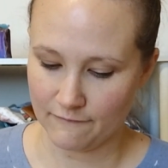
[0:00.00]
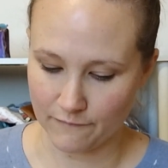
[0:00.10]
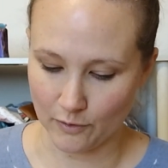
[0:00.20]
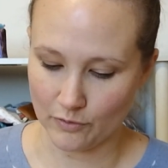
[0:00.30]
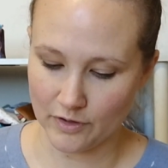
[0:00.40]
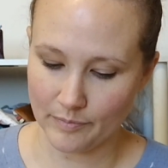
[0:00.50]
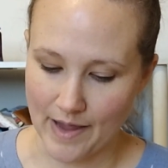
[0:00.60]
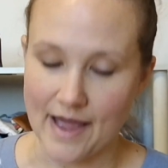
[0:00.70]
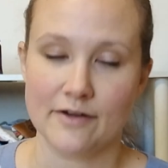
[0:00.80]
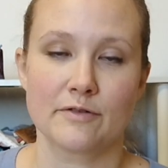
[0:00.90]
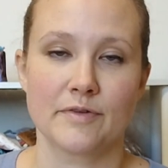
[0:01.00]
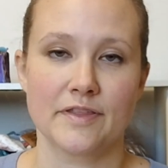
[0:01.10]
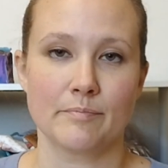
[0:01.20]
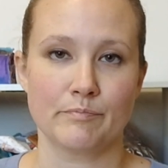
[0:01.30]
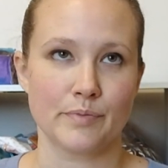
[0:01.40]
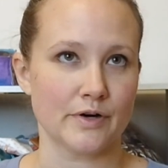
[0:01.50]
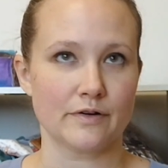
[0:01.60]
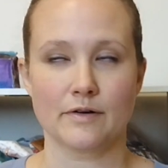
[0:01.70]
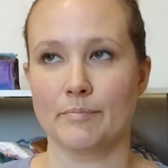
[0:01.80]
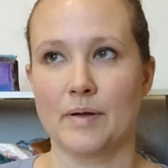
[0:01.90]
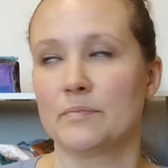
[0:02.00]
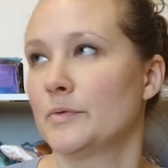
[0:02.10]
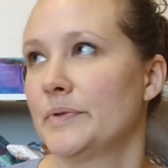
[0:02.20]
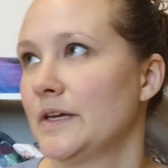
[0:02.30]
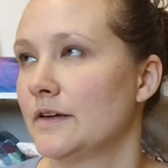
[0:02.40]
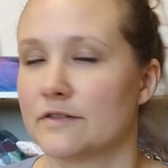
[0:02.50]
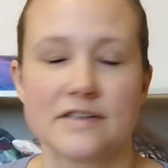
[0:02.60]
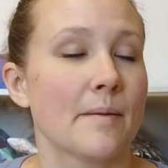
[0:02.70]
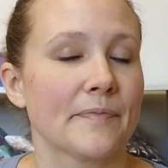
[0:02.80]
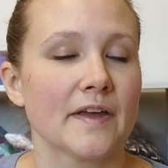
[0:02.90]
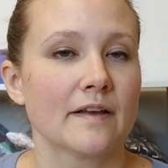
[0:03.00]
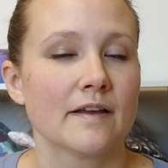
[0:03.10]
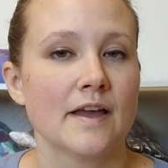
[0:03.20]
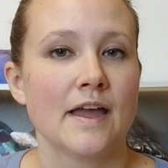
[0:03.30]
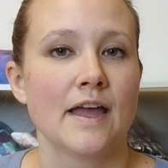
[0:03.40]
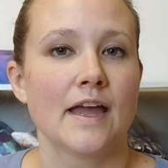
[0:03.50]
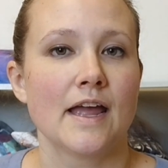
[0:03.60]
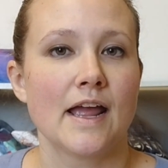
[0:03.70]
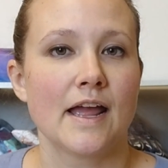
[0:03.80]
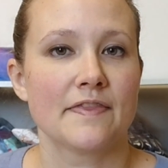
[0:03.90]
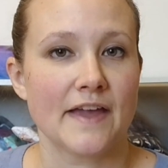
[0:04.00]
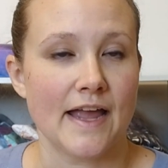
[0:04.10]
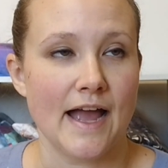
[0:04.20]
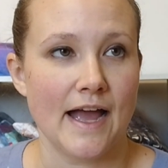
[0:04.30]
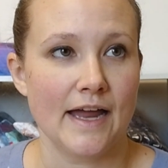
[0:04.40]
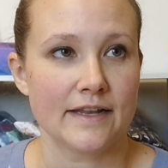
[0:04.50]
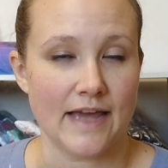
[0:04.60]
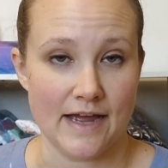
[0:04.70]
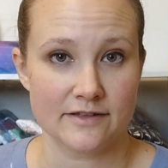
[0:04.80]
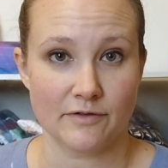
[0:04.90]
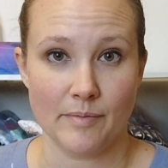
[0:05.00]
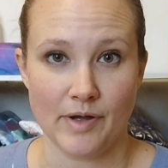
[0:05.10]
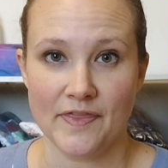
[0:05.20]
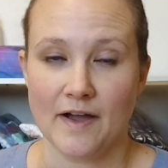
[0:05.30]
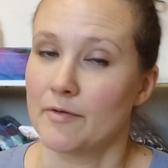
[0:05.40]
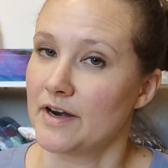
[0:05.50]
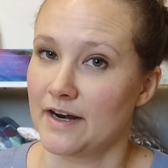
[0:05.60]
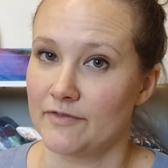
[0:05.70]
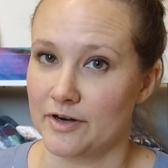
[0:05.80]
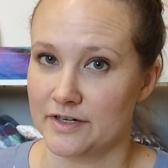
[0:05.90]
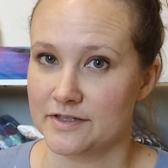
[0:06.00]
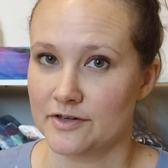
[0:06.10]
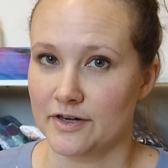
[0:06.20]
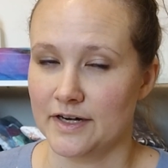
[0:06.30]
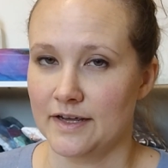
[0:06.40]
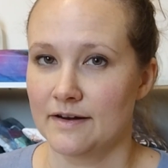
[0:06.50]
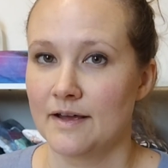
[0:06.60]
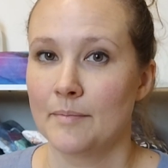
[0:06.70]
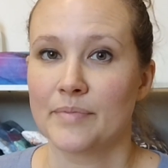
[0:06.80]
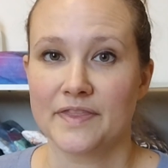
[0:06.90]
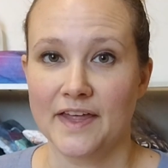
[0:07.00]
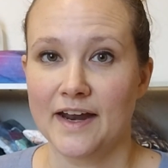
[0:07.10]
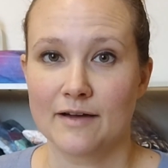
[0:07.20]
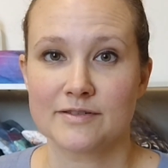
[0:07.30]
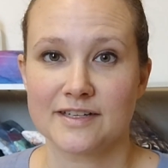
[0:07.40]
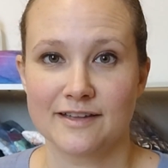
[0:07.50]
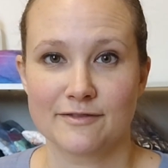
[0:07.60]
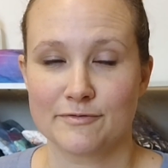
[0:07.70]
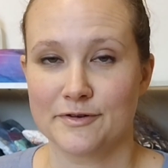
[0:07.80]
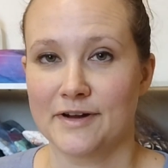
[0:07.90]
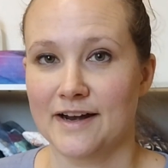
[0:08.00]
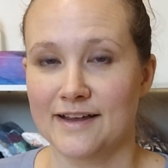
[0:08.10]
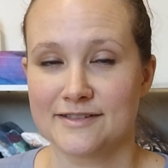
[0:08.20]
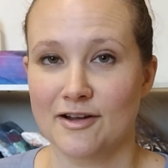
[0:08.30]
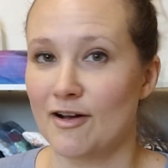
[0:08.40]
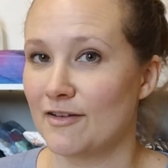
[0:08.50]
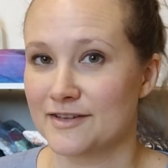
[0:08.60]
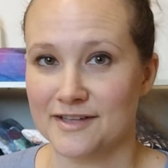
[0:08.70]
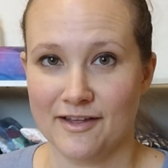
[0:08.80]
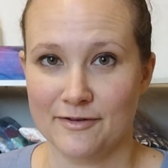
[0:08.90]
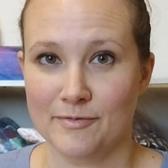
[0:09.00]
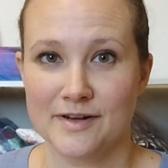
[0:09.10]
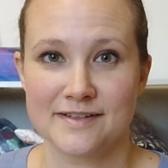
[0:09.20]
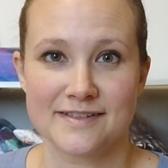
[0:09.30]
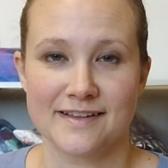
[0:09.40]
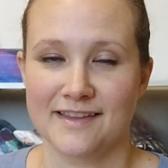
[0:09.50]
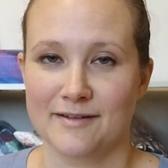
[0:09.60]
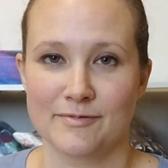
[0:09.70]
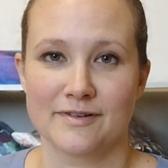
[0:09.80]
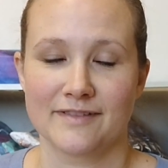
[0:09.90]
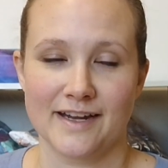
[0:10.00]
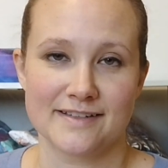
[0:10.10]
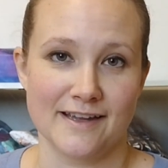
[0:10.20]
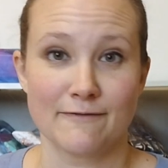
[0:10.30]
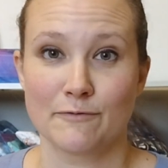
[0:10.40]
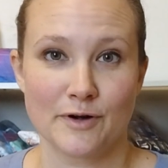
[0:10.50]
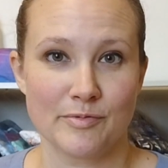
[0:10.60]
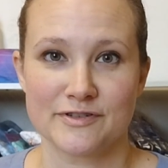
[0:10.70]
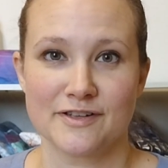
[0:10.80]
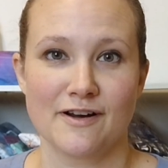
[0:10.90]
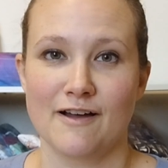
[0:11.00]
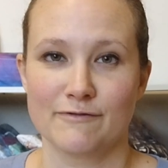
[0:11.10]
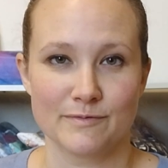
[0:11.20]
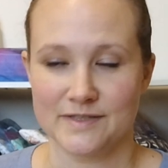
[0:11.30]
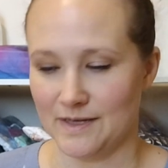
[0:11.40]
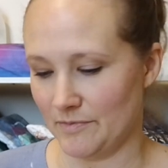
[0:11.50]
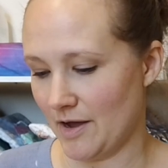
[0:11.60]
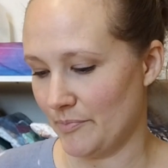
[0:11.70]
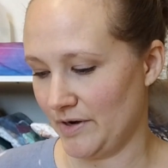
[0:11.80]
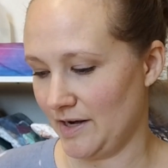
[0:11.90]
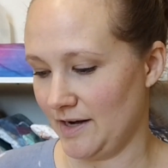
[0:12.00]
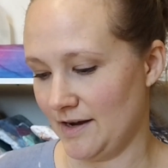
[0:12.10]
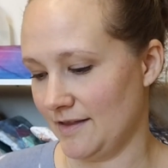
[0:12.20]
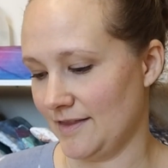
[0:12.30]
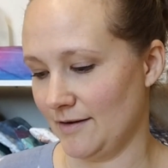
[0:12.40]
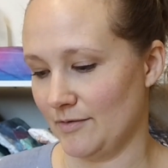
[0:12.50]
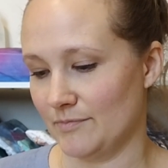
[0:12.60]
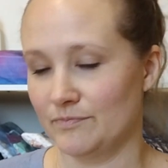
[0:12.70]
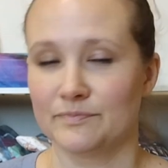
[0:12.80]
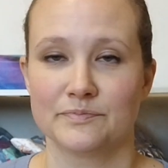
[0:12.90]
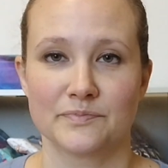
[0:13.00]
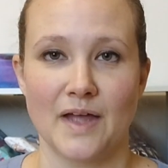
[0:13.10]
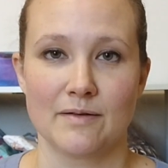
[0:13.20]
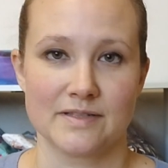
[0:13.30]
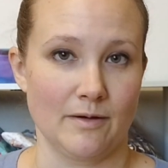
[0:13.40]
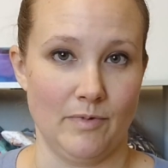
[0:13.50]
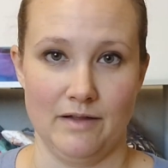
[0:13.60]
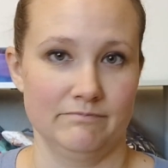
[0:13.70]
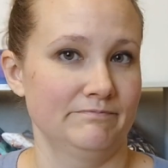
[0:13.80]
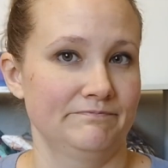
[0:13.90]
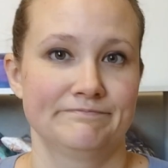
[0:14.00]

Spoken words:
floral pattern with a bird or bumblebee or something, and they had that, so I bought that one, and I've already started it. But then I was looking through, and I saw all these other ones, and they were, like I said, 40% off from the same company, and I was like, well,